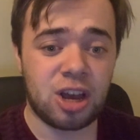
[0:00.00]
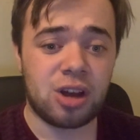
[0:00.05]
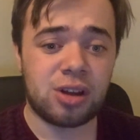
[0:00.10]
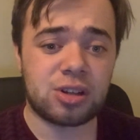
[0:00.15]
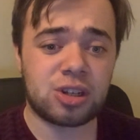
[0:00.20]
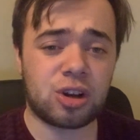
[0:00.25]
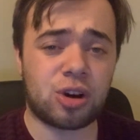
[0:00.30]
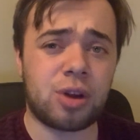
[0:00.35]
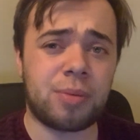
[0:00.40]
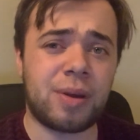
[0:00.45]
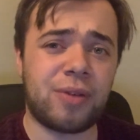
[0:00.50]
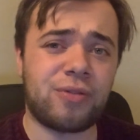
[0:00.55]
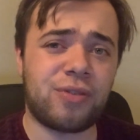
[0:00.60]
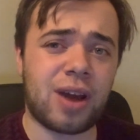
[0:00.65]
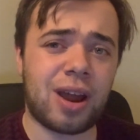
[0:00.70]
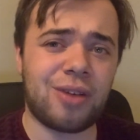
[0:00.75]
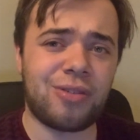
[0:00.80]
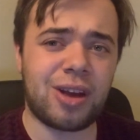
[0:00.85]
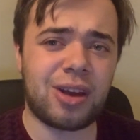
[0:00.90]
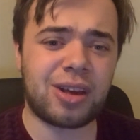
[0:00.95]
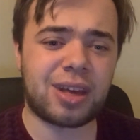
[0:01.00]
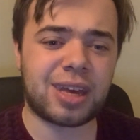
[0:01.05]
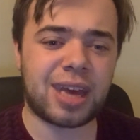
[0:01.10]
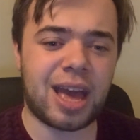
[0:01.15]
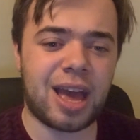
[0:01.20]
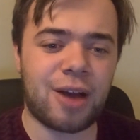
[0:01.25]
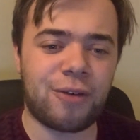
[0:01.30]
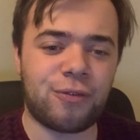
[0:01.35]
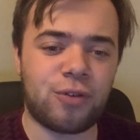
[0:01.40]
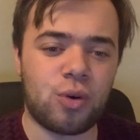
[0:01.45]
So they've got to be very, very
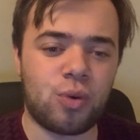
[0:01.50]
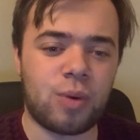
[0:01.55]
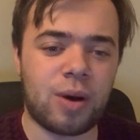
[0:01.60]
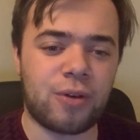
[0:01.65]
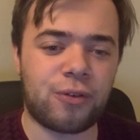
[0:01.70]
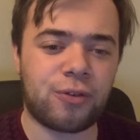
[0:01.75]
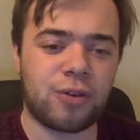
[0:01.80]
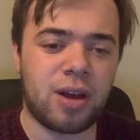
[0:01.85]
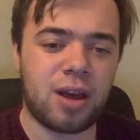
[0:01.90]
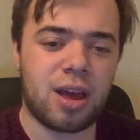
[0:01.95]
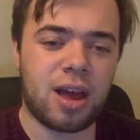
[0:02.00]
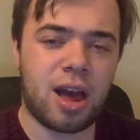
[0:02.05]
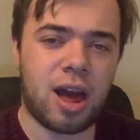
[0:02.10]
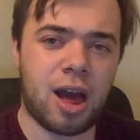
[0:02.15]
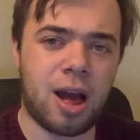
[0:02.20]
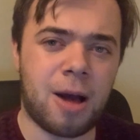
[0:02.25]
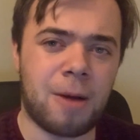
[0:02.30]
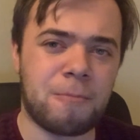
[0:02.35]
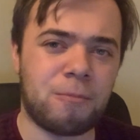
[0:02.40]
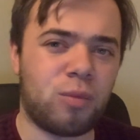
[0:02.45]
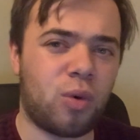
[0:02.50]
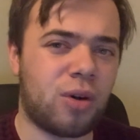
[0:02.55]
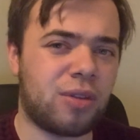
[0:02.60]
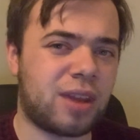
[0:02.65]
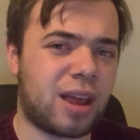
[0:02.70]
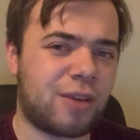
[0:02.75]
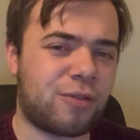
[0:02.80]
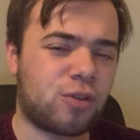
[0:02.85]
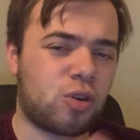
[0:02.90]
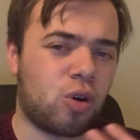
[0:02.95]
careful with what
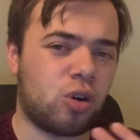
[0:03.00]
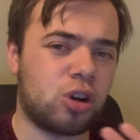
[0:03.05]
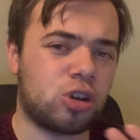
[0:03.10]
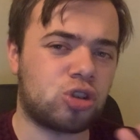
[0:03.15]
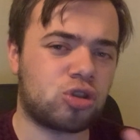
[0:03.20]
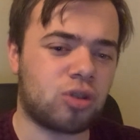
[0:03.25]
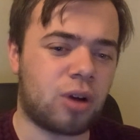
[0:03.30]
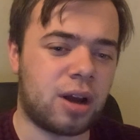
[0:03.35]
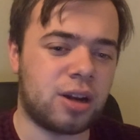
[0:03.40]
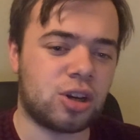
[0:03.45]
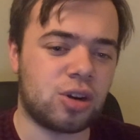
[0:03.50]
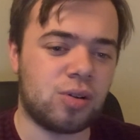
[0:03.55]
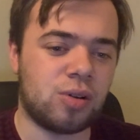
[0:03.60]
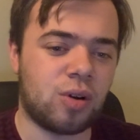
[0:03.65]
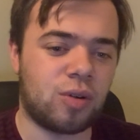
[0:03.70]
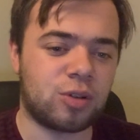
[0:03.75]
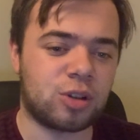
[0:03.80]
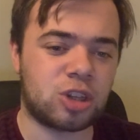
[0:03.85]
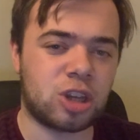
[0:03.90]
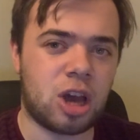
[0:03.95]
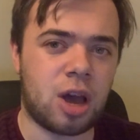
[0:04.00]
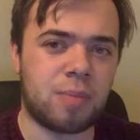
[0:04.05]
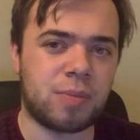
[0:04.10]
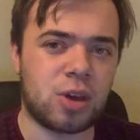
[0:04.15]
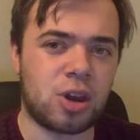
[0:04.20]
they've got to try and do long term.